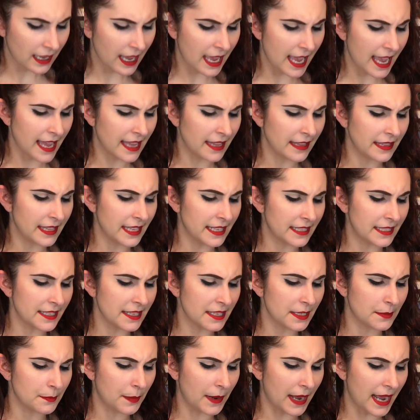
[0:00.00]
And this
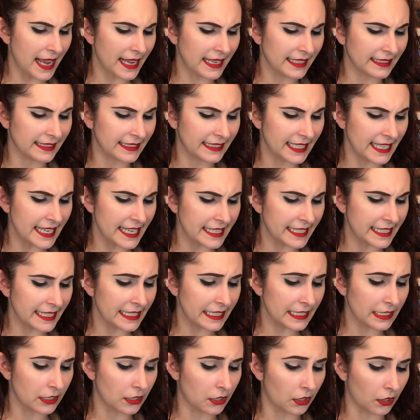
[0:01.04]
is by
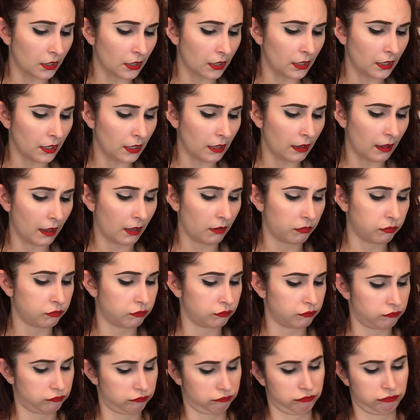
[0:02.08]
Geeky Girl.
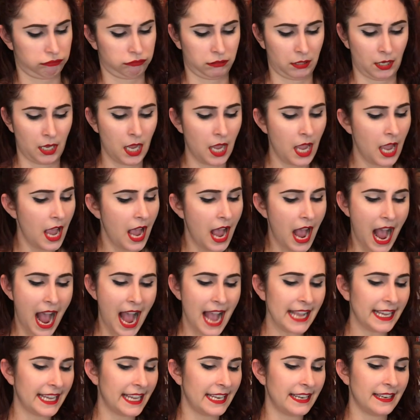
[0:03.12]

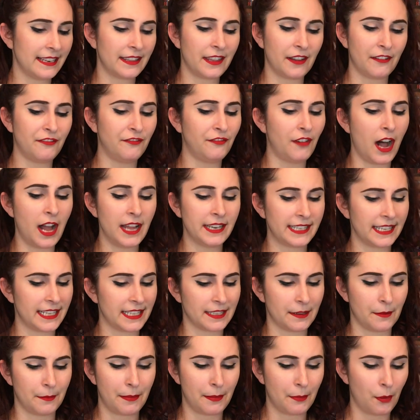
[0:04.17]
I could, the font is
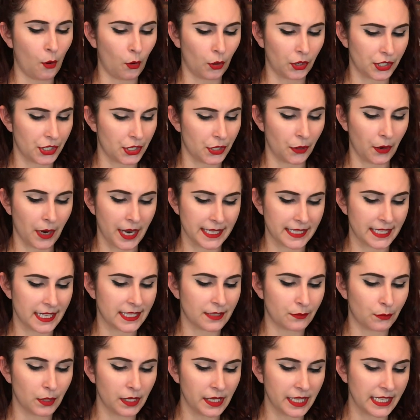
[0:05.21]
a poor choice. It's
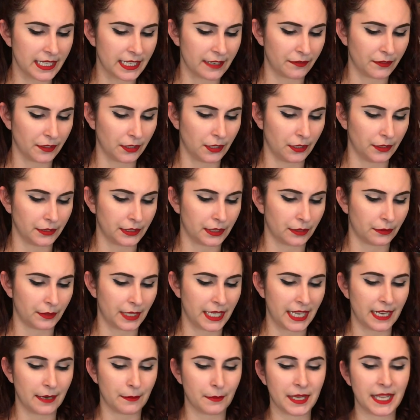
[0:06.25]
really difficult to
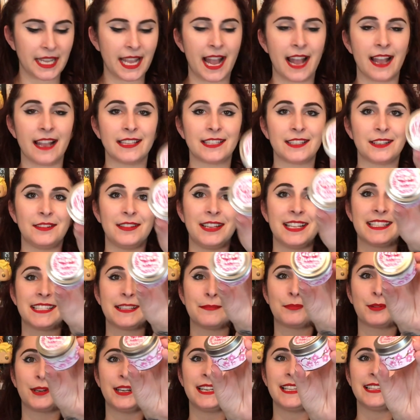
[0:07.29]
read, but yeah, so it's a
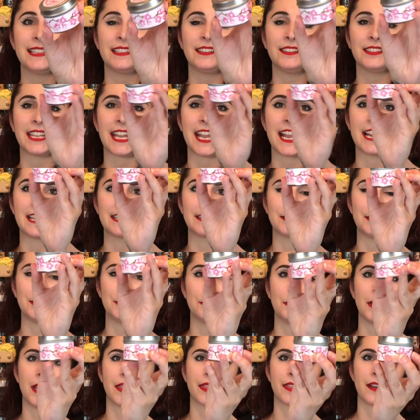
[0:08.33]
pretty little candle
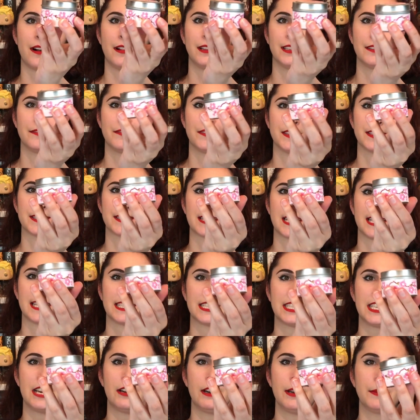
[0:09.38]
with all of this like
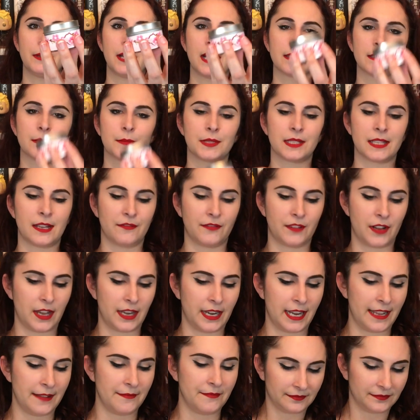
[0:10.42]
cherry blossom stuff on
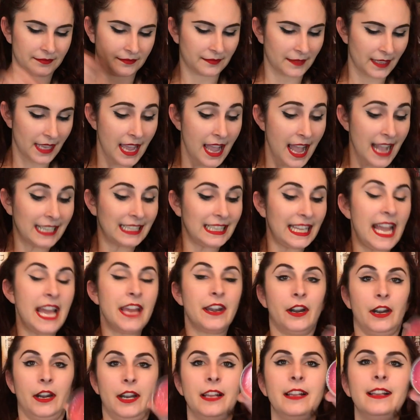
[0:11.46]
it. Glitter.